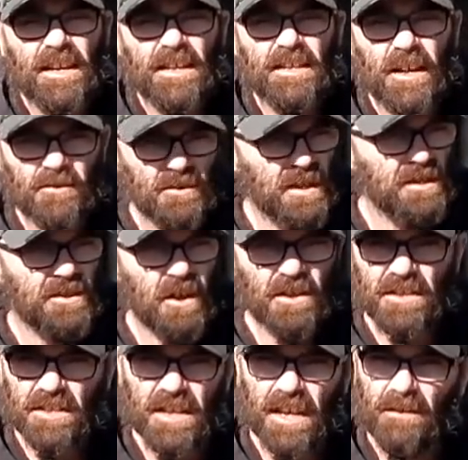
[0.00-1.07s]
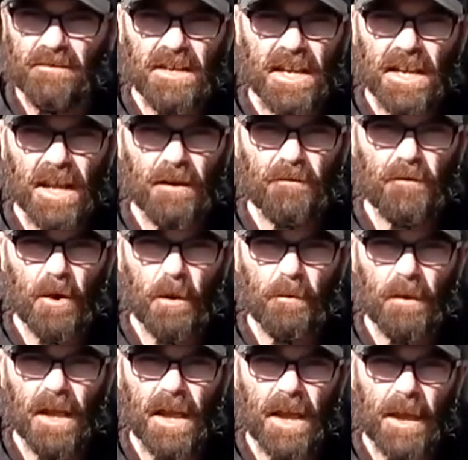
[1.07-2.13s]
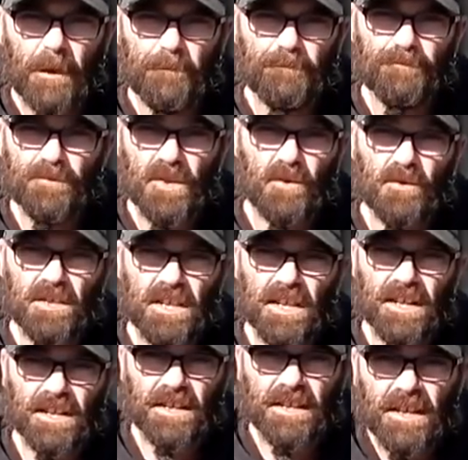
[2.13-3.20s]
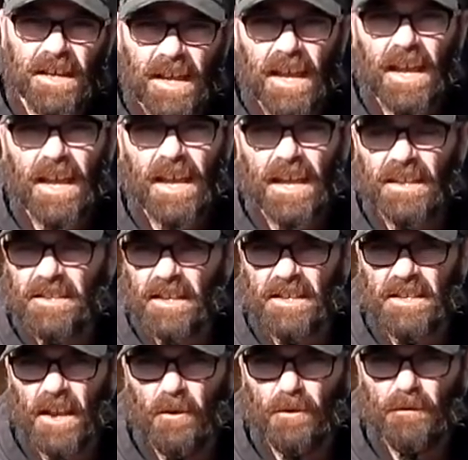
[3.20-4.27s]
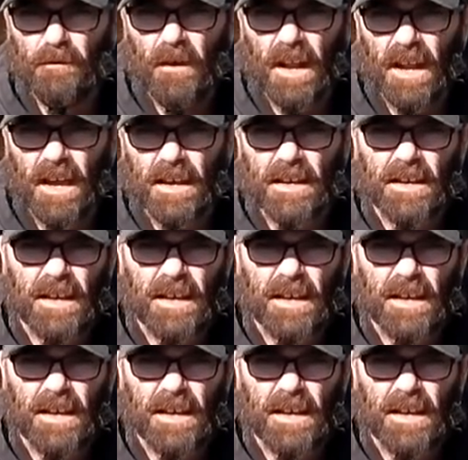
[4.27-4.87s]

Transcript: Now, not Dave Taylor from um, New Zealand. It's this old fella.